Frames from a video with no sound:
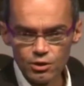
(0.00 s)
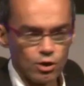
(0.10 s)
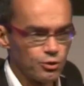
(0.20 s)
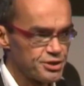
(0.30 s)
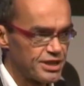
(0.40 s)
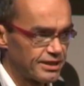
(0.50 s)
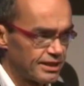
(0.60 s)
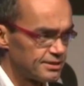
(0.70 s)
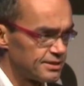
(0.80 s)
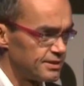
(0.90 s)
or a
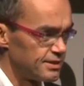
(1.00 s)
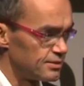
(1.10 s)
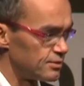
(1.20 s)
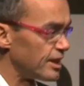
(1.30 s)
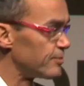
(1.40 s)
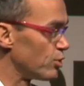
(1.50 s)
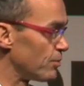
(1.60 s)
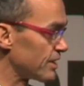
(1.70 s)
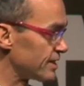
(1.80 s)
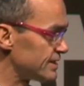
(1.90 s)
jacket in an
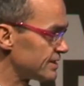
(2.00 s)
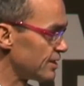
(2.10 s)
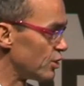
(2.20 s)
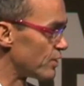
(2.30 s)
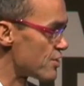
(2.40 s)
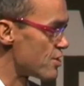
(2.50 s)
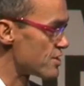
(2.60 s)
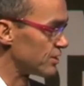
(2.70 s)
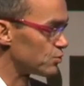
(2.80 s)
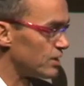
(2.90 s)
hypermarket rather
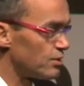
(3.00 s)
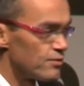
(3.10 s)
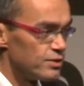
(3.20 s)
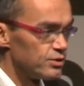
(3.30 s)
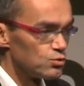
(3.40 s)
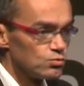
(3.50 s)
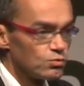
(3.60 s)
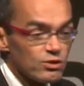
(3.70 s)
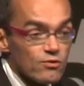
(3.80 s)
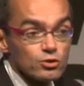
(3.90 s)
than one on, in
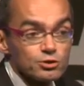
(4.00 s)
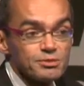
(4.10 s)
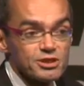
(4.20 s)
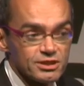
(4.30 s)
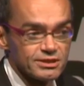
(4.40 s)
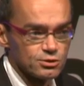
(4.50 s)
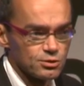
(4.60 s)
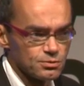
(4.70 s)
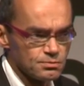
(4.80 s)
one of those specialist stores?